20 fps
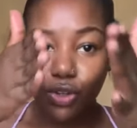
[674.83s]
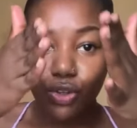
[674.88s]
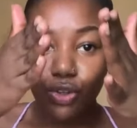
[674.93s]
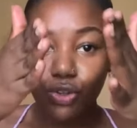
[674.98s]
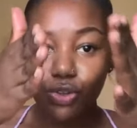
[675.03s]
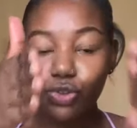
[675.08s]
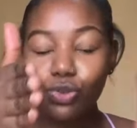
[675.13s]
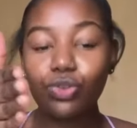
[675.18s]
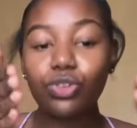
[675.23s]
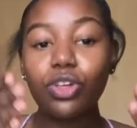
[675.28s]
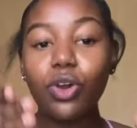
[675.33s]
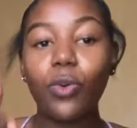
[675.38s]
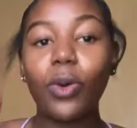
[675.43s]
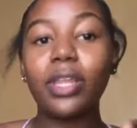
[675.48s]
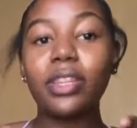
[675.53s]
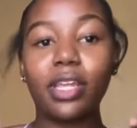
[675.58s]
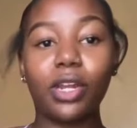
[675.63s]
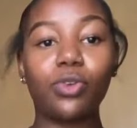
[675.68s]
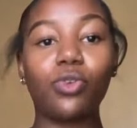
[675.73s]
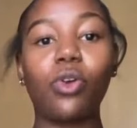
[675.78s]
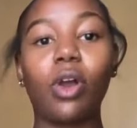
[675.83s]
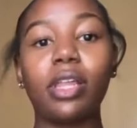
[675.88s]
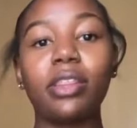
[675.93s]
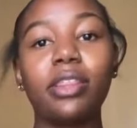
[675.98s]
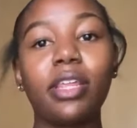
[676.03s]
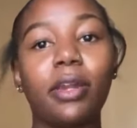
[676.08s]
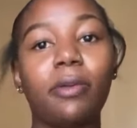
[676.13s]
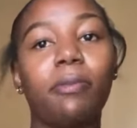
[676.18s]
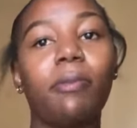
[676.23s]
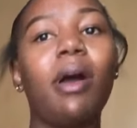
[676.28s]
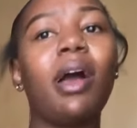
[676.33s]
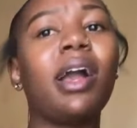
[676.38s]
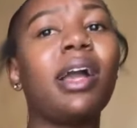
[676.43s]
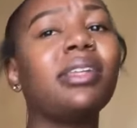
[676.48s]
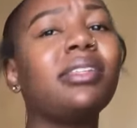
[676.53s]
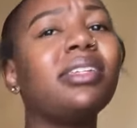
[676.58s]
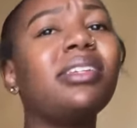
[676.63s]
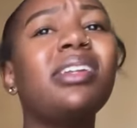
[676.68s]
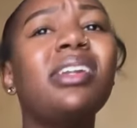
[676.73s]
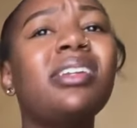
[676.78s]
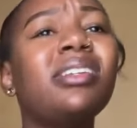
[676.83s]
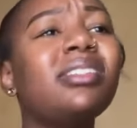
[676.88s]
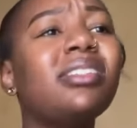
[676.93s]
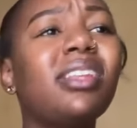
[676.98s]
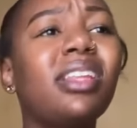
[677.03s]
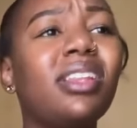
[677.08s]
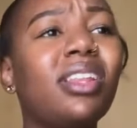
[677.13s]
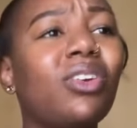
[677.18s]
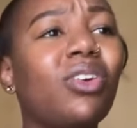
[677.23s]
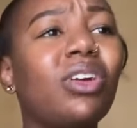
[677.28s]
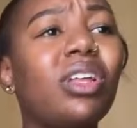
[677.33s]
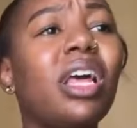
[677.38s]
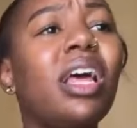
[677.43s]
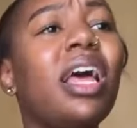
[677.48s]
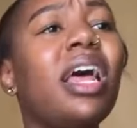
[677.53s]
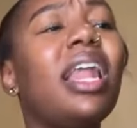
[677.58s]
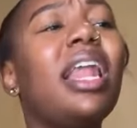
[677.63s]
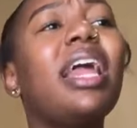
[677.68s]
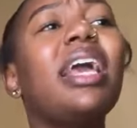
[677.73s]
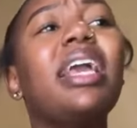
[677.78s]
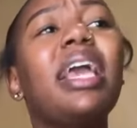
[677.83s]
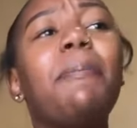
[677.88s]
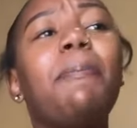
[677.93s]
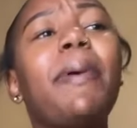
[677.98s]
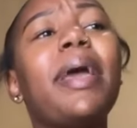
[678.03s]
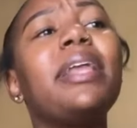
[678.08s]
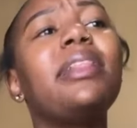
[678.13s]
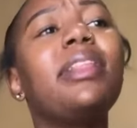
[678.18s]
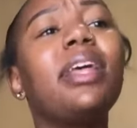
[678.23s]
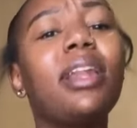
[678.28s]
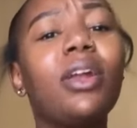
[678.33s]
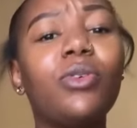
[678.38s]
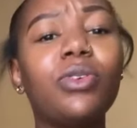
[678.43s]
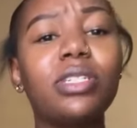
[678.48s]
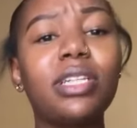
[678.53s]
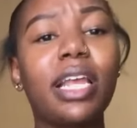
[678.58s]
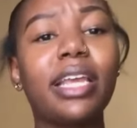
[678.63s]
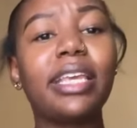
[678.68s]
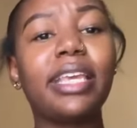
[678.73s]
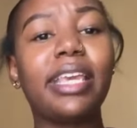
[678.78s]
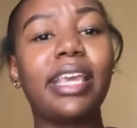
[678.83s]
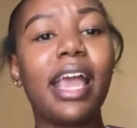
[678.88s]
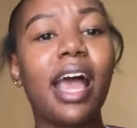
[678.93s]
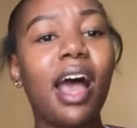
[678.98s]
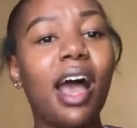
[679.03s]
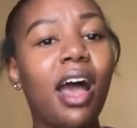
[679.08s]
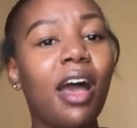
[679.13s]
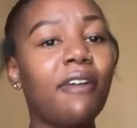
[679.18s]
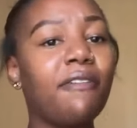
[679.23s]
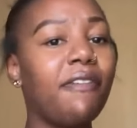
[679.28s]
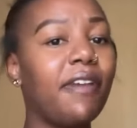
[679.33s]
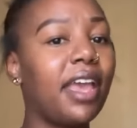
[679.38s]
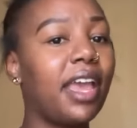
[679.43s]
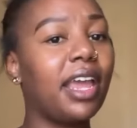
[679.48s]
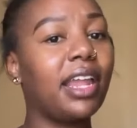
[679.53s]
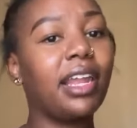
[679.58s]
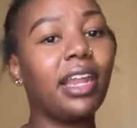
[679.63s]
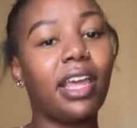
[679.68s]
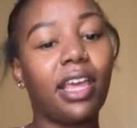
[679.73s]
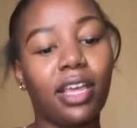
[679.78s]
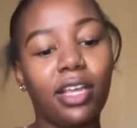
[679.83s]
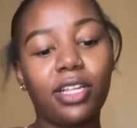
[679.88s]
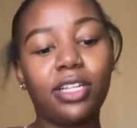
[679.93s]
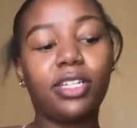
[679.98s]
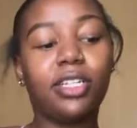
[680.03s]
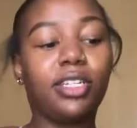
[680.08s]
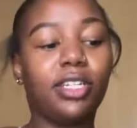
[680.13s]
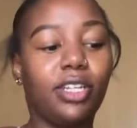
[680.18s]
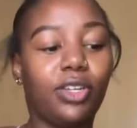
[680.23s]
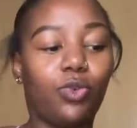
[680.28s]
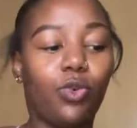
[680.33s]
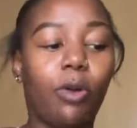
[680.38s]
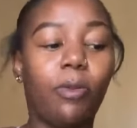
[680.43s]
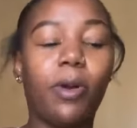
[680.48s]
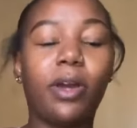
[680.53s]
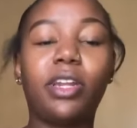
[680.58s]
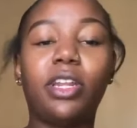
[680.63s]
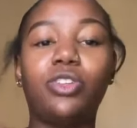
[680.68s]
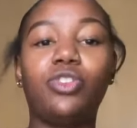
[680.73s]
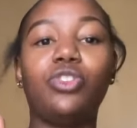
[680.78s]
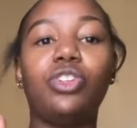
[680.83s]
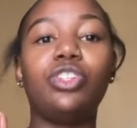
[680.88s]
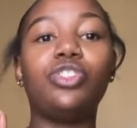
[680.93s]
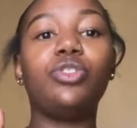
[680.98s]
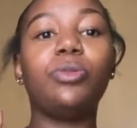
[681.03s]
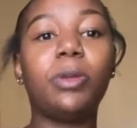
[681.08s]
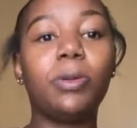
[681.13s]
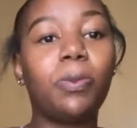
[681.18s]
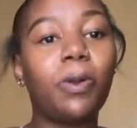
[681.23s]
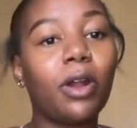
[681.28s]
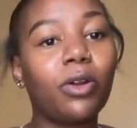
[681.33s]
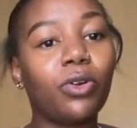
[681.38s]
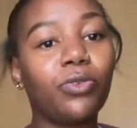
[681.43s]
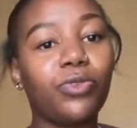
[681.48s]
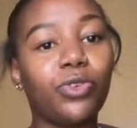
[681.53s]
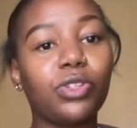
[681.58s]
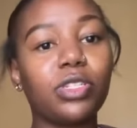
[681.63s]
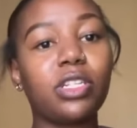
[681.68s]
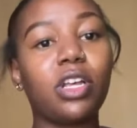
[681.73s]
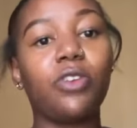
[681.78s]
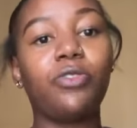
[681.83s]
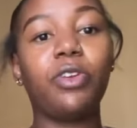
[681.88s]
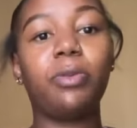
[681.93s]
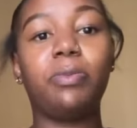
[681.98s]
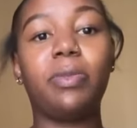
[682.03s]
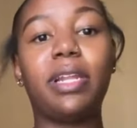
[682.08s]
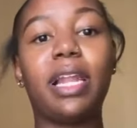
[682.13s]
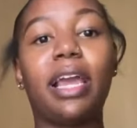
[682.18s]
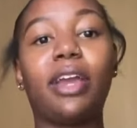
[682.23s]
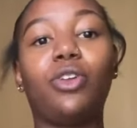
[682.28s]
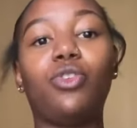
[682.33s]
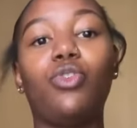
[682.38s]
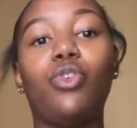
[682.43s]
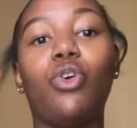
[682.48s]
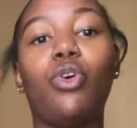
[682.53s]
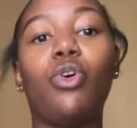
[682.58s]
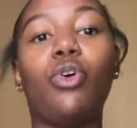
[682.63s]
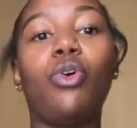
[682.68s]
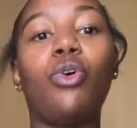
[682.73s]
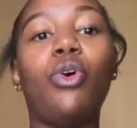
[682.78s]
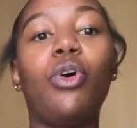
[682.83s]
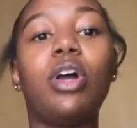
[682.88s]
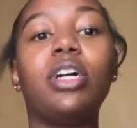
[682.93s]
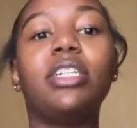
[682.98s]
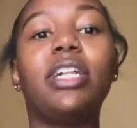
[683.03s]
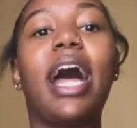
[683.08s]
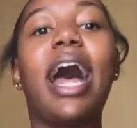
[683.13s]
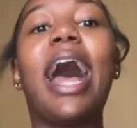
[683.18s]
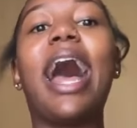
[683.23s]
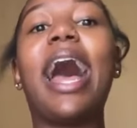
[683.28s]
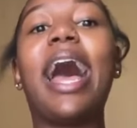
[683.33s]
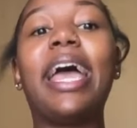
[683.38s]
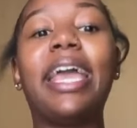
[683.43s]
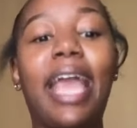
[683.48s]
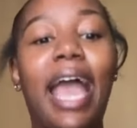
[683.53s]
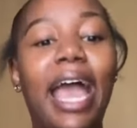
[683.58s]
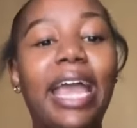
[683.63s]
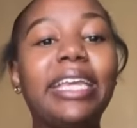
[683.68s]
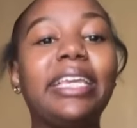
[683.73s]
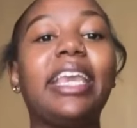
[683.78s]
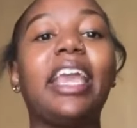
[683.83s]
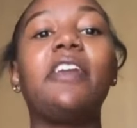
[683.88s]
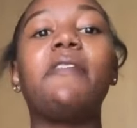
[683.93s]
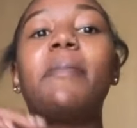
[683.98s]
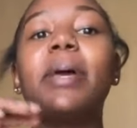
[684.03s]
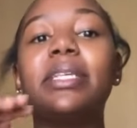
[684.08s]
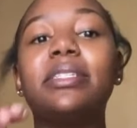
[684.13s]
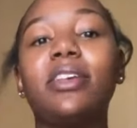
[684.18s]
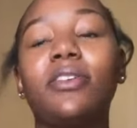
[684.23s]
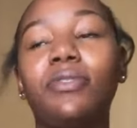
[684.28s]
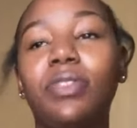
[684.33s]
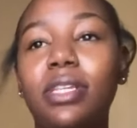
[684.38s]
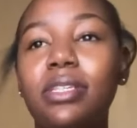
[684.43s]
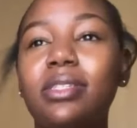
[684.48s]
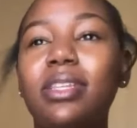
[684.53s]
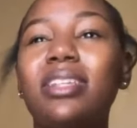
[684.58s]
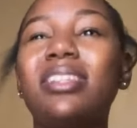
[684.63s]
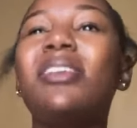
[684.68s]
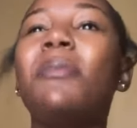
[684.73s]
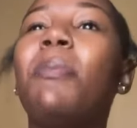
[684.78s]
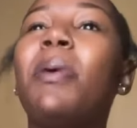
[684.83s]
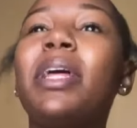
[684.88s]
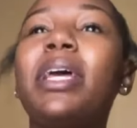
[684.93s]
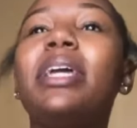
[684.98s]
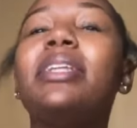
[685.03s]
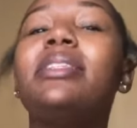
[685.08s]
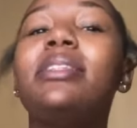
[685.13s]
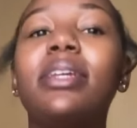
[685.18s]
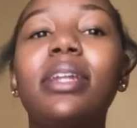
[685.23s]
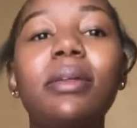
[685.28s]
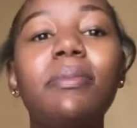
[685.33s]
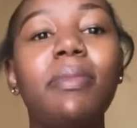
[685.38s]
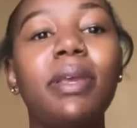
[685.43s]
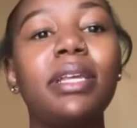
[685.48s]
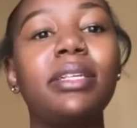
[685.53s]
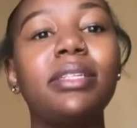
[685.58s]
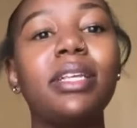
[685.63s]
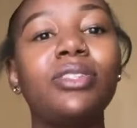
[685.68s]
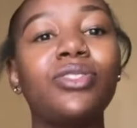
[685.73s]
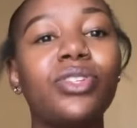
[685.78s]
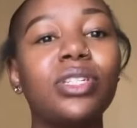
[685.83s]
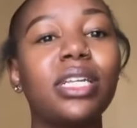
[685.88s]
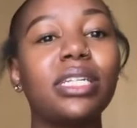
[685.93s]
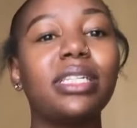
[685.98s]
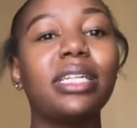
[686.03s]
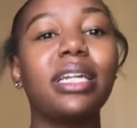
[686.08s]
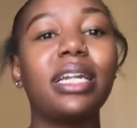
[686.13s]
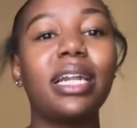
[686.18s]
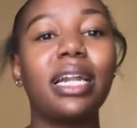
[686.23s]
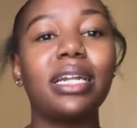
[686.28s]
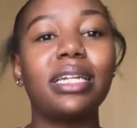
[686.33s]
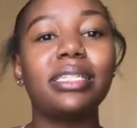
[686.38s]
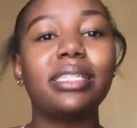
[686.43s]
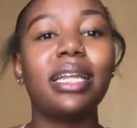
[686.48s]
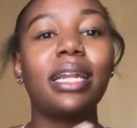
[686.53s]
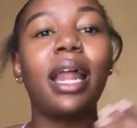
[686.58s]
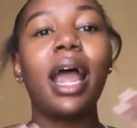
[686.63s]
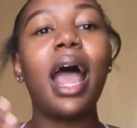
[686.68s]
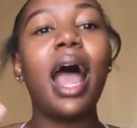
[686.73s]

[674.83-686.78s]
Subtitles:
that got that mark. I didn't understand that. Like back then, I was like, yeah, vele, wabana, you need to be proud of yourself and be like, no, I gave myself this distinction, but it didn't make sense because I didn't understand